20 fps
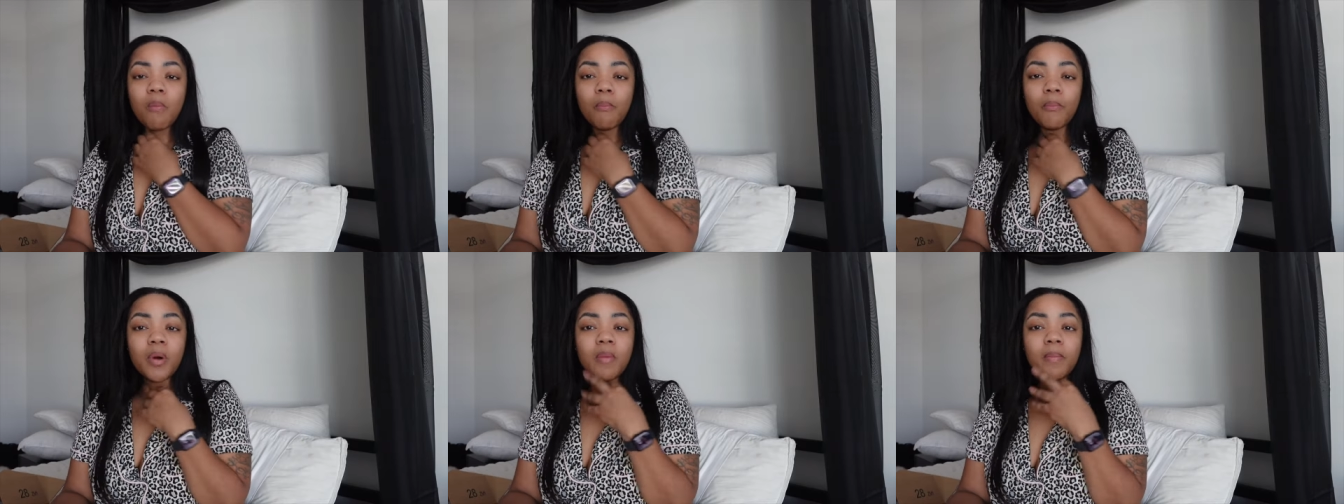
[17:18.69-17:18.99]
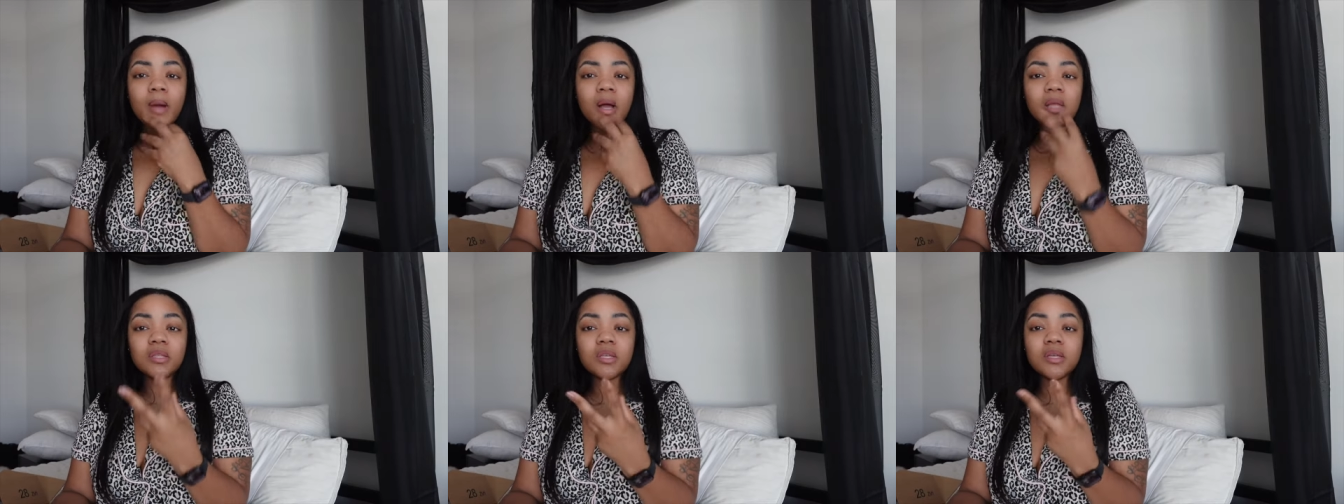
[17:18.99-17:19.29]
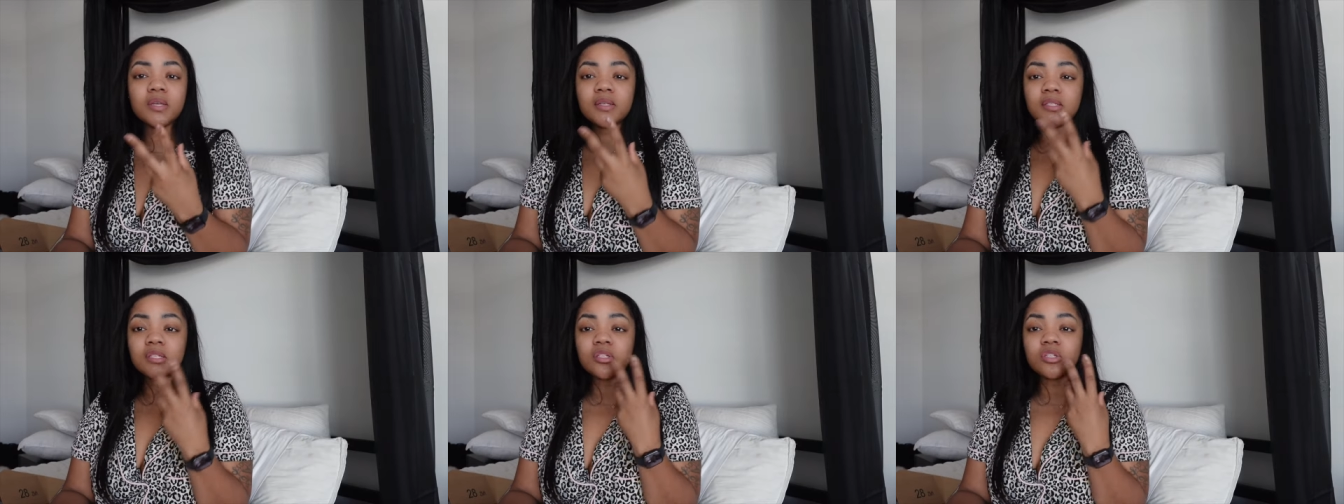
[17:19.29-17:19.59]
But my
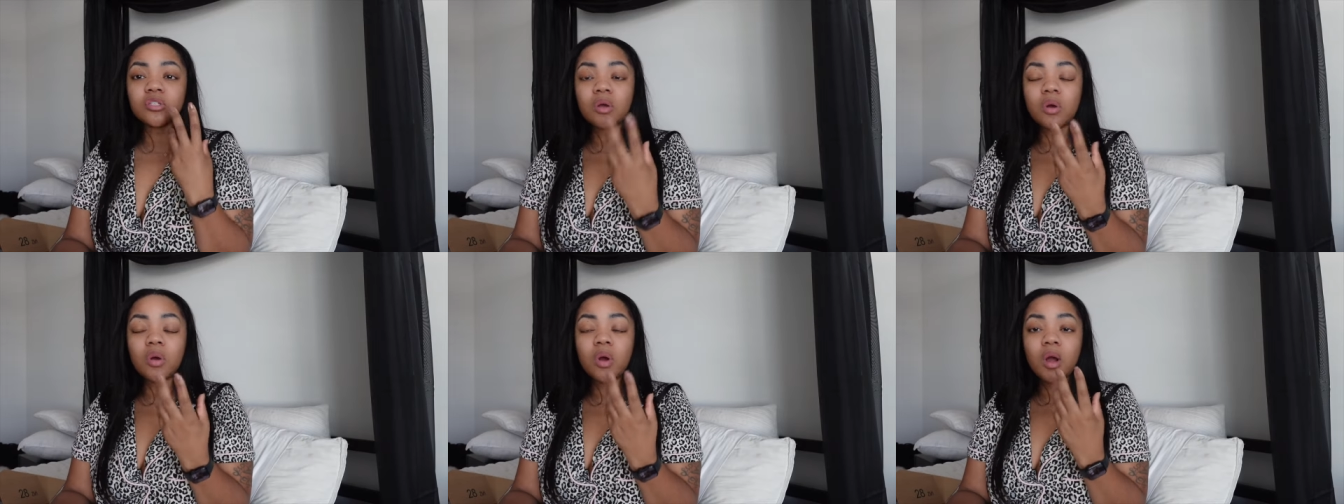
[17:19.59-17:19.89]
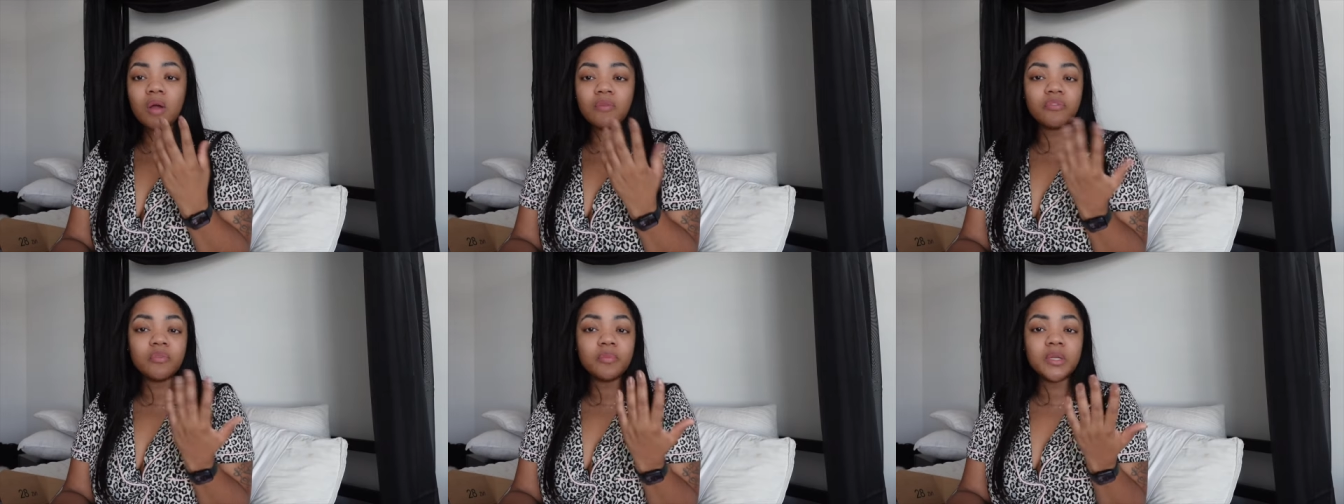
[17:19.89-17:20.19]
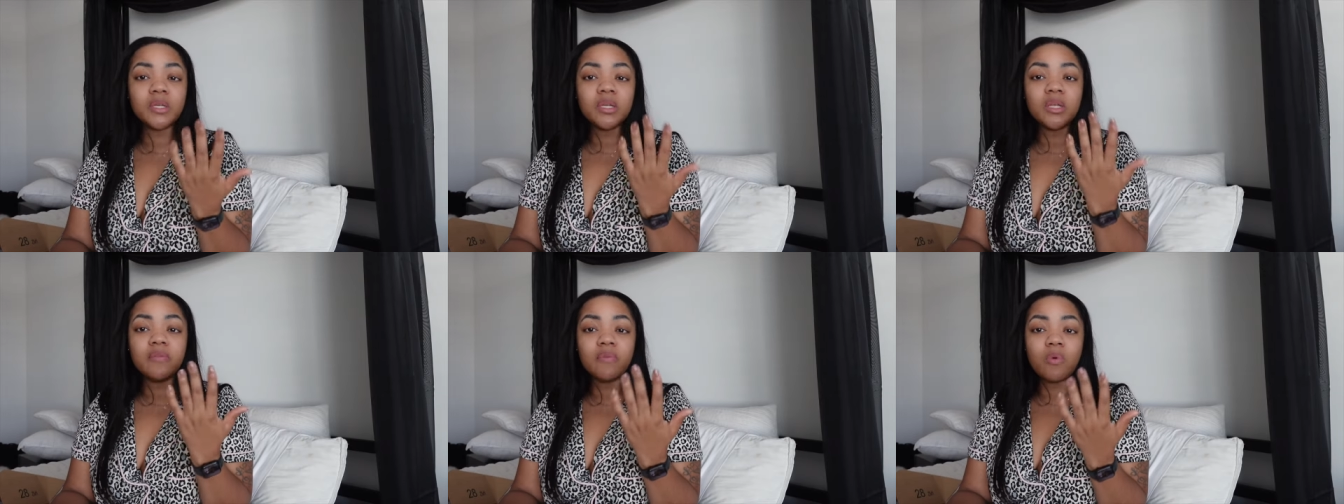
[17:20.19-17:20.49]
thing is, it's so hard for
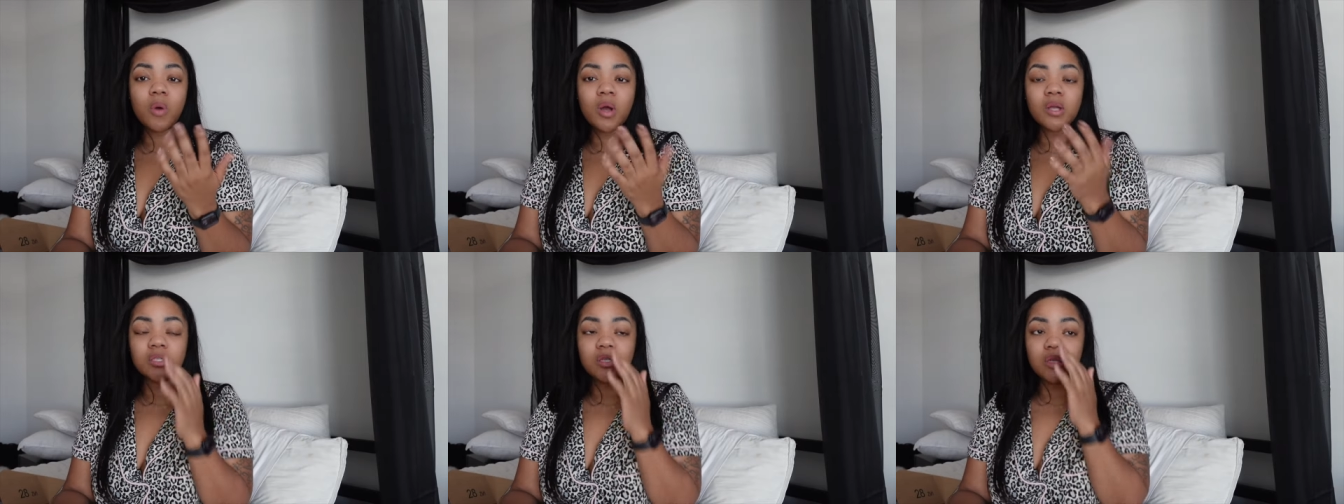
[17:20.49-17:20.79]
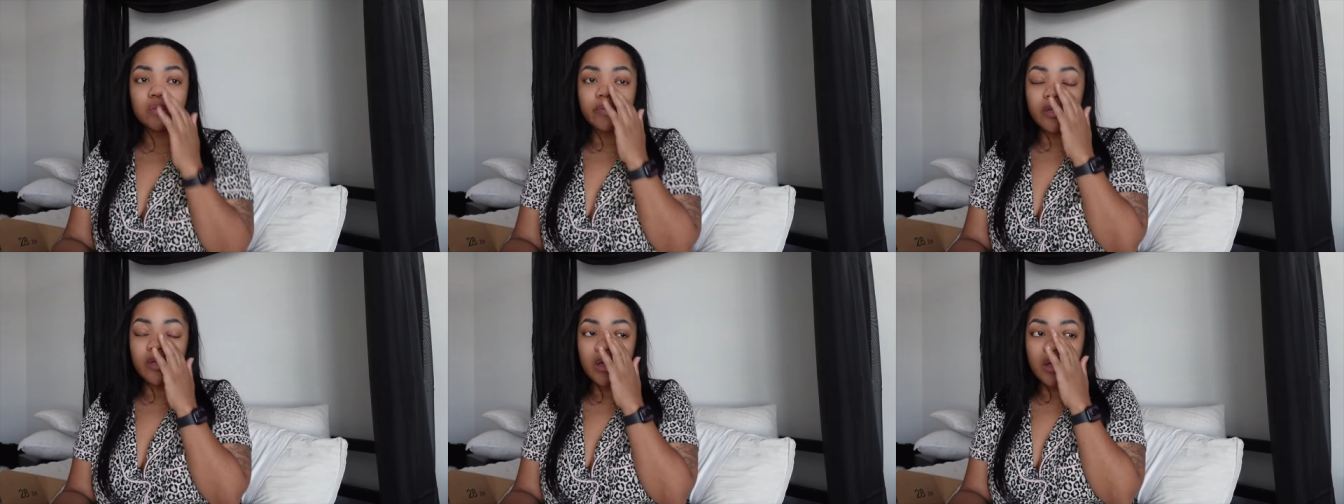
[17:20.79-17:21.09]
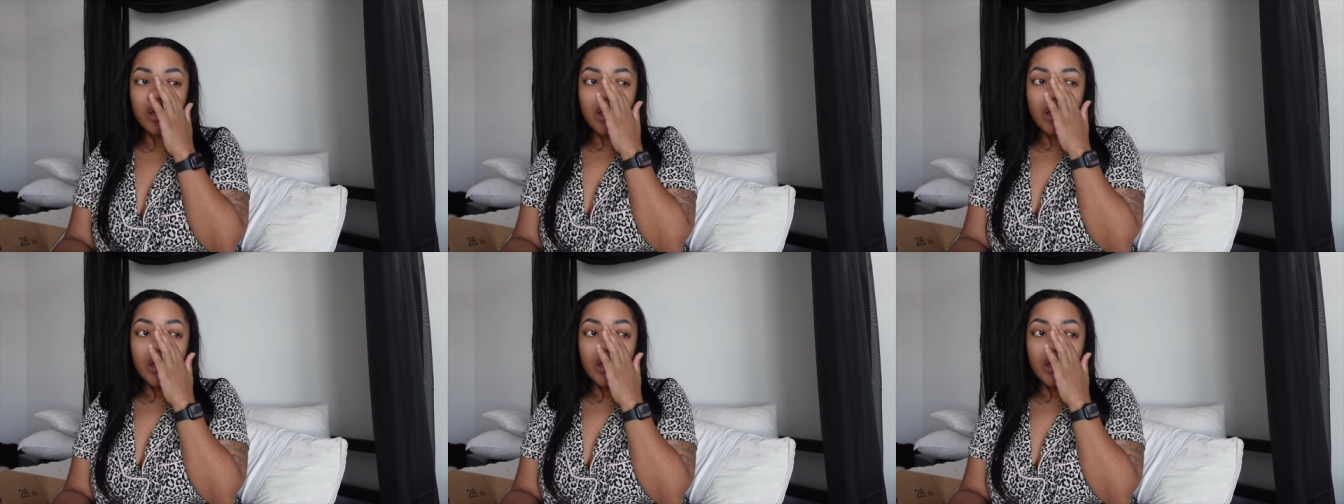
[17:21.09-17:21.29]
me to even watch TV.